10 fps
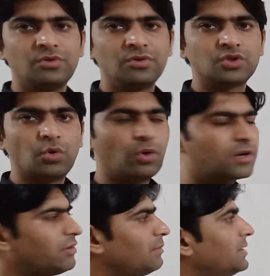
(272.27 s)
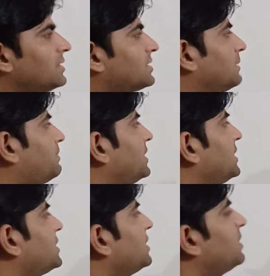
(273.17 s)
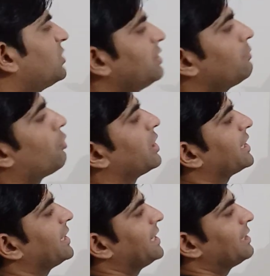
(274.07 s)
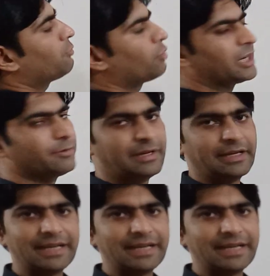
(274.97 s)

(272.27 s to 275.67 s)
So what will be the separation between point A and point B?